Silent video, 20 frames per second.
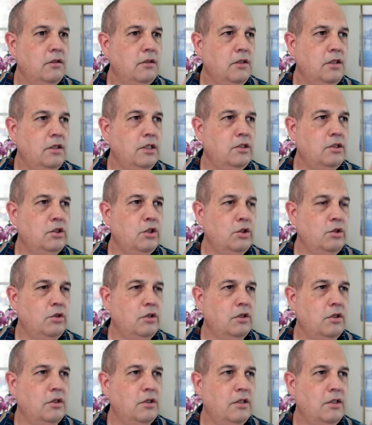Here's
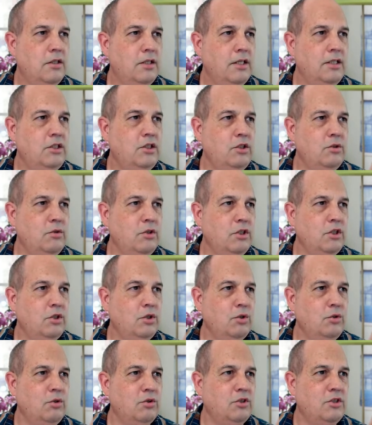Google. Let's do a
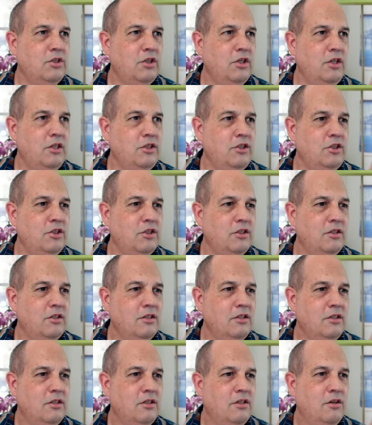Google search
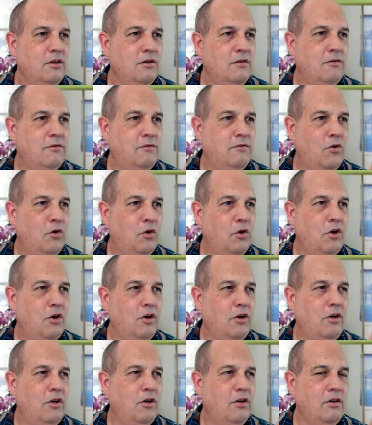
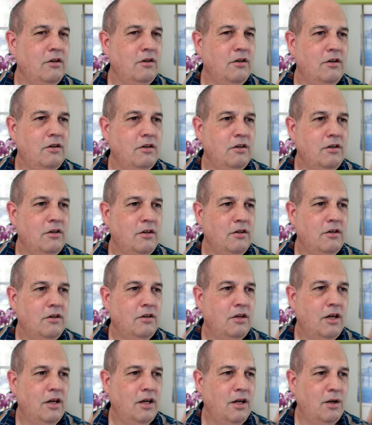for,
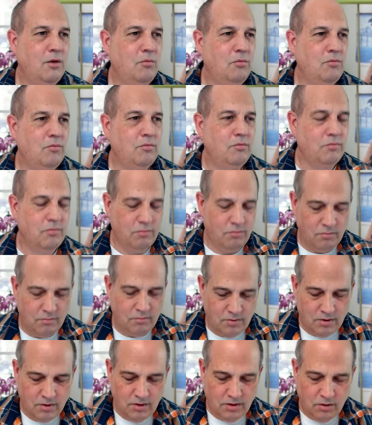we know
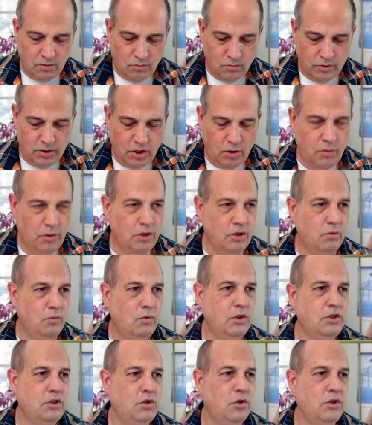
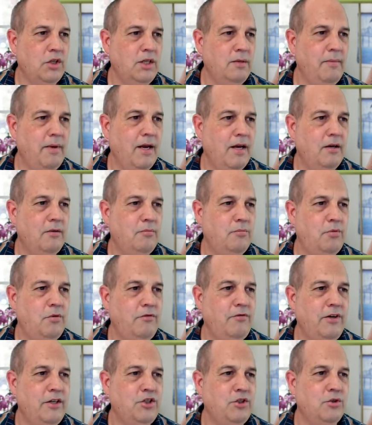we're talking about
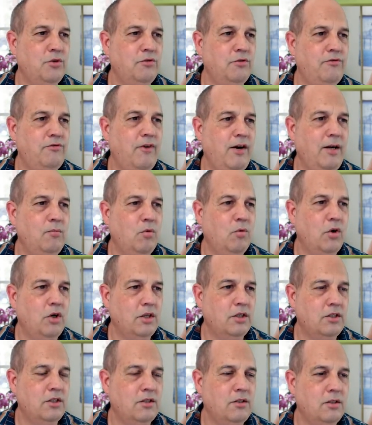professional
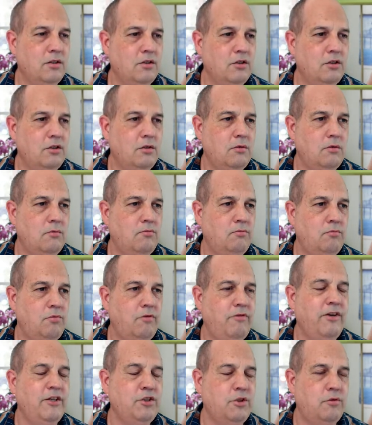frameworks,
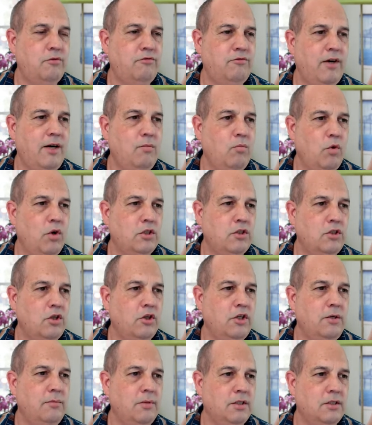professional framework
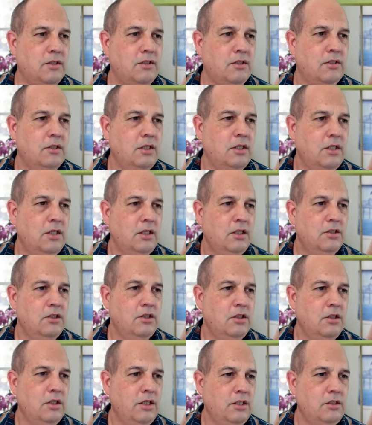documents.
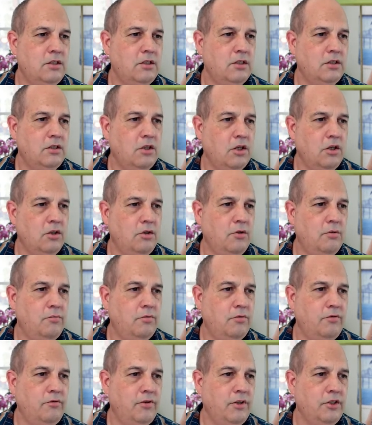So let's go
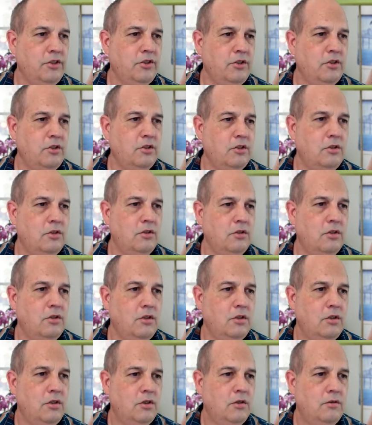professional
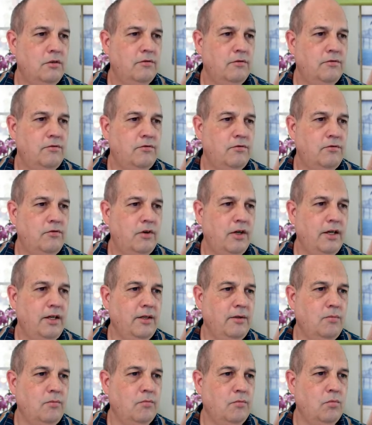
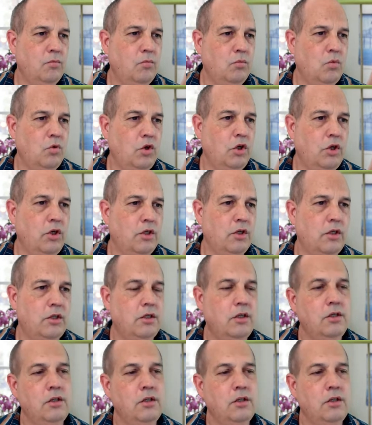framework